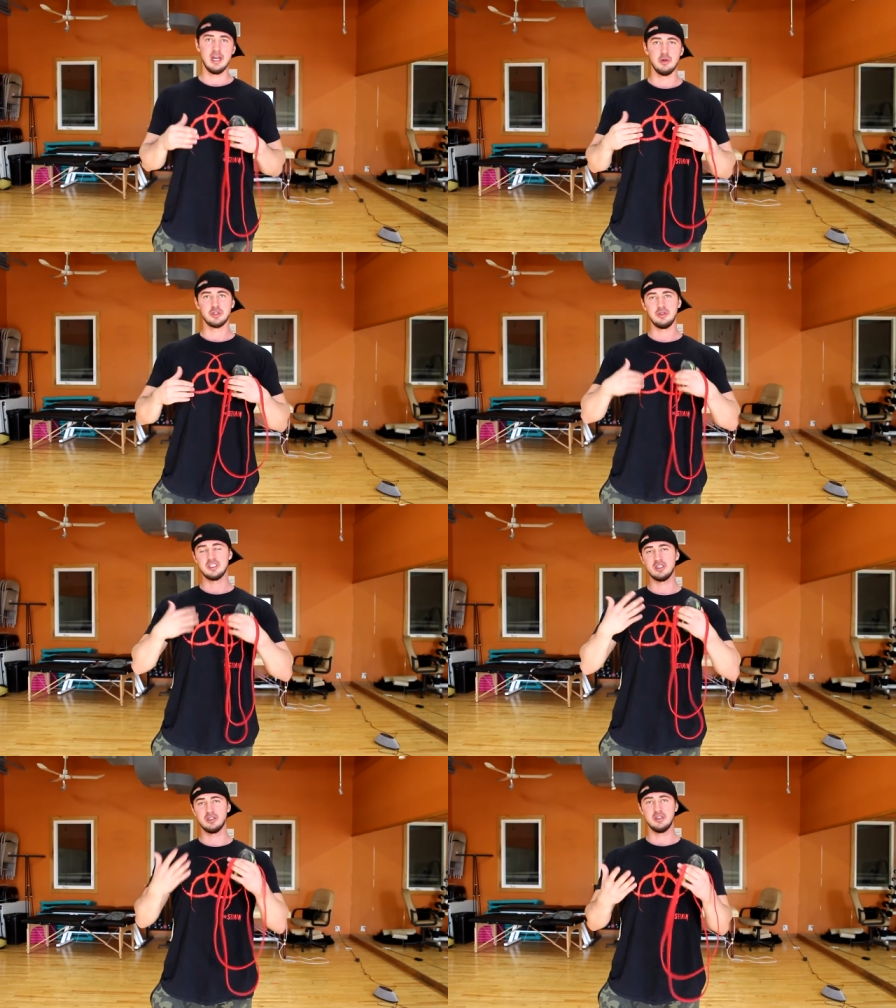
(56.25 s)
And also
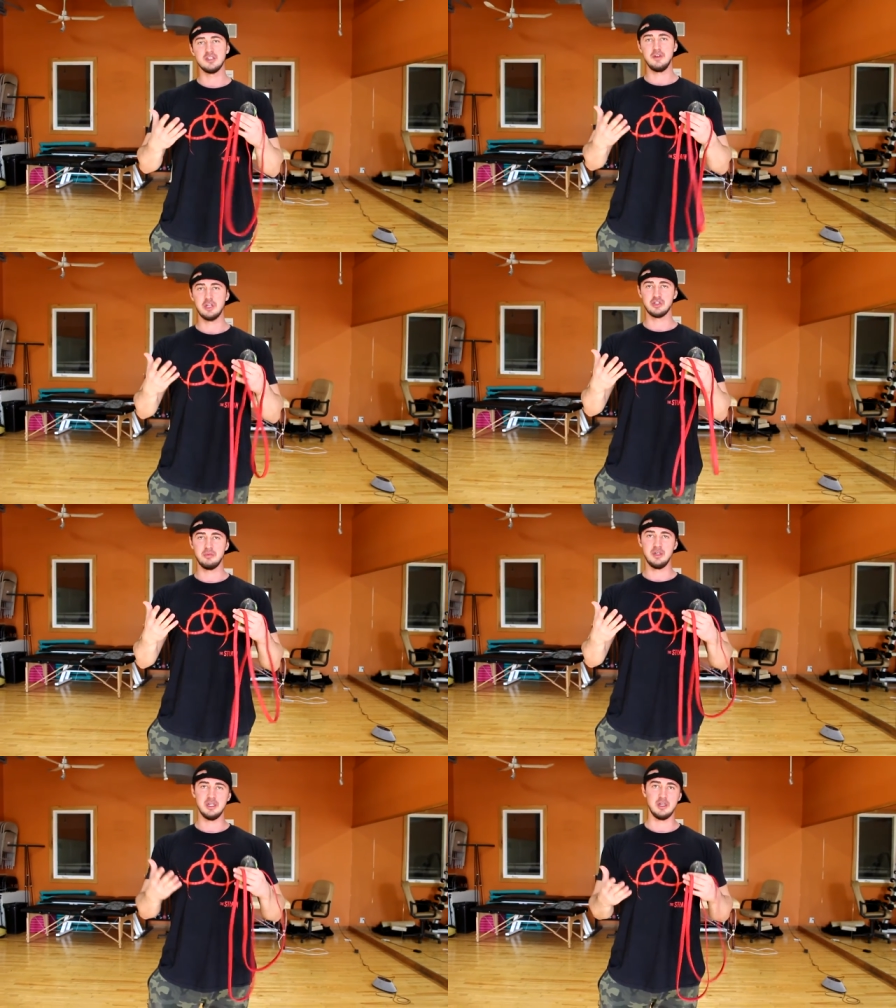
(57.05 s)
this video is
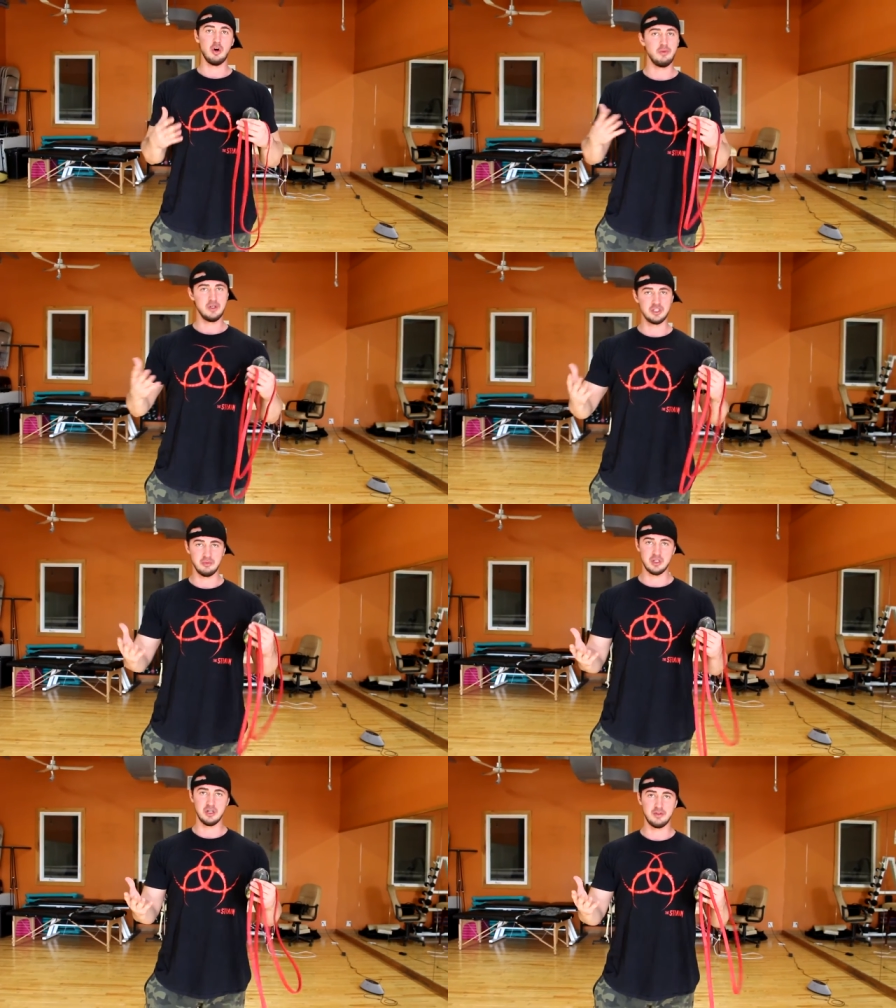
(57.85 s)
gonna be, hopefully it's
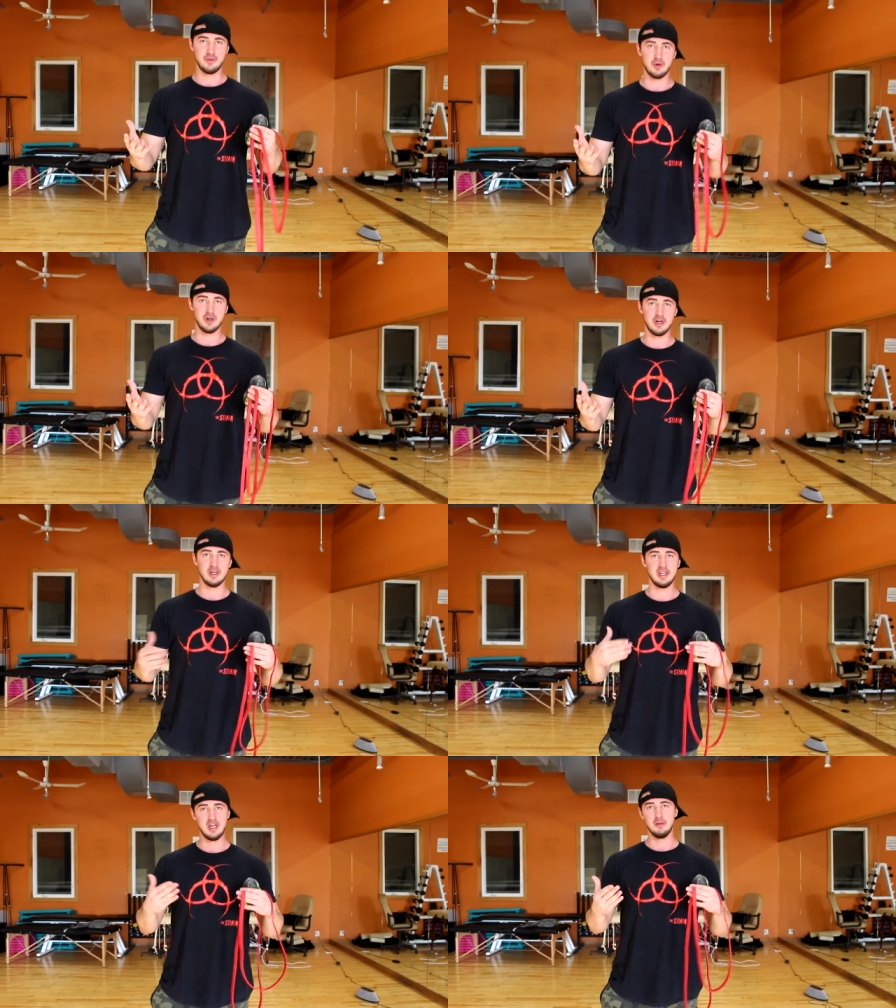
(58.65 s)
gonna be good for
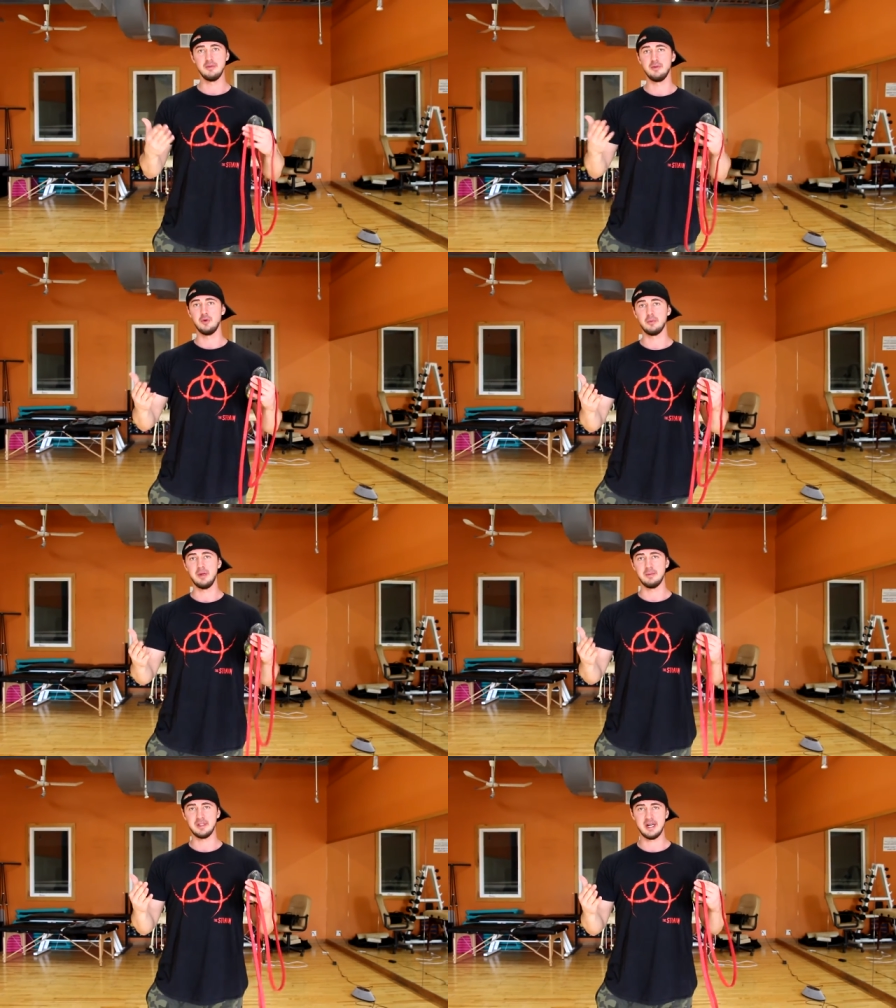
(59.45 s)
and helpful for
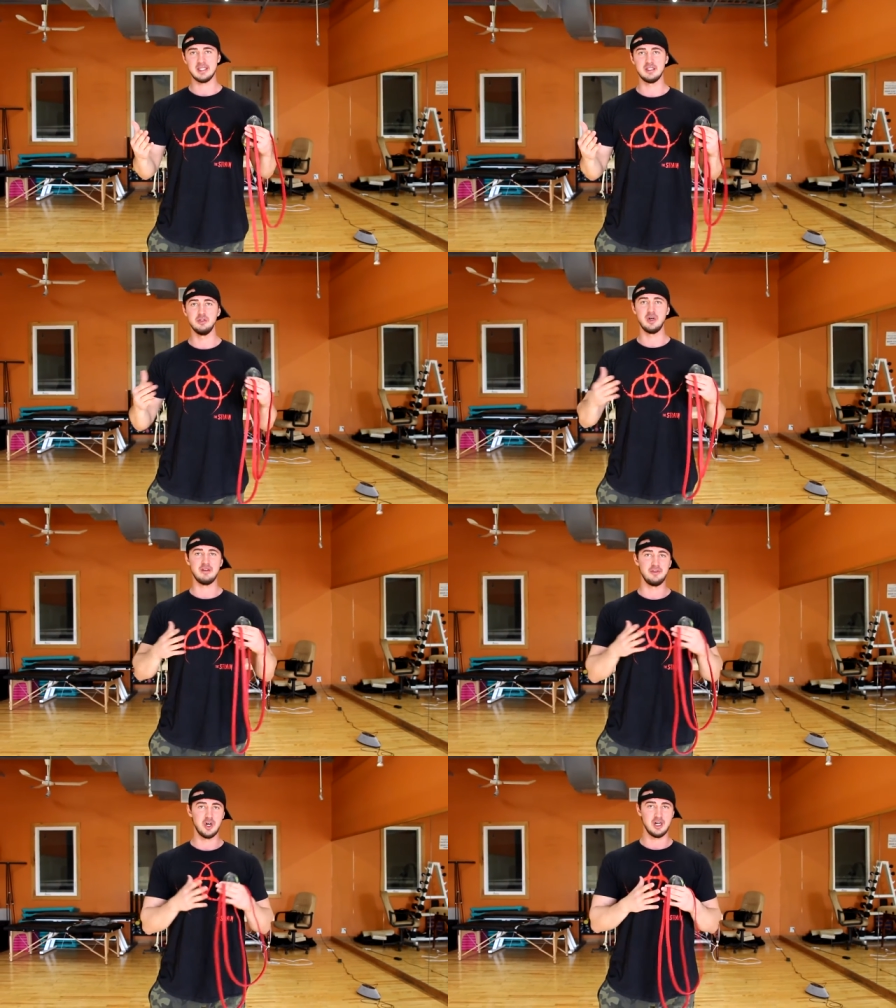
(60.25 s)
people that do
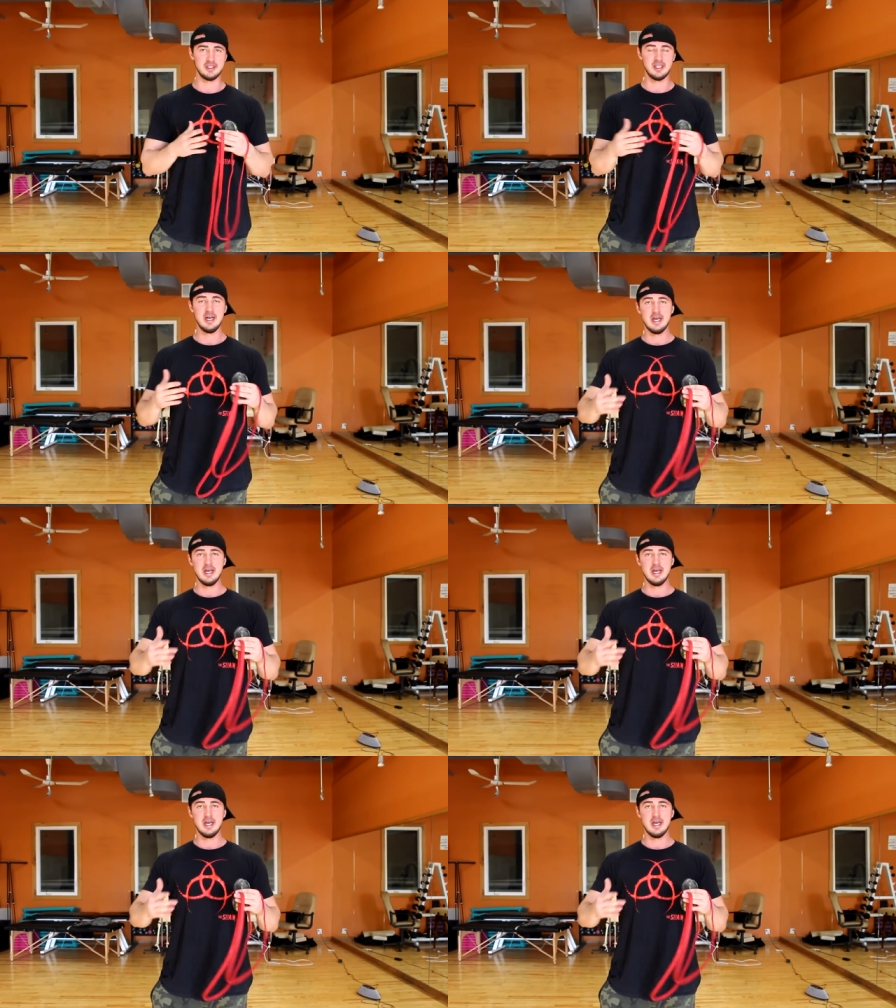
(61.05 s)
have knots